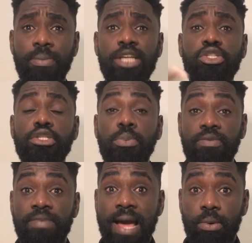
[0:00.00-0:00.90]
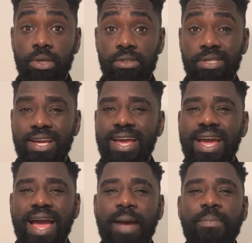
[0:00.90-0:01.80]
Chioma shows up with flowers
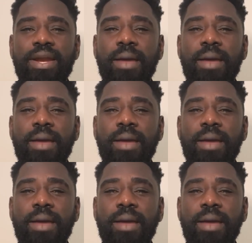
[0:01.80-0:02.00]
and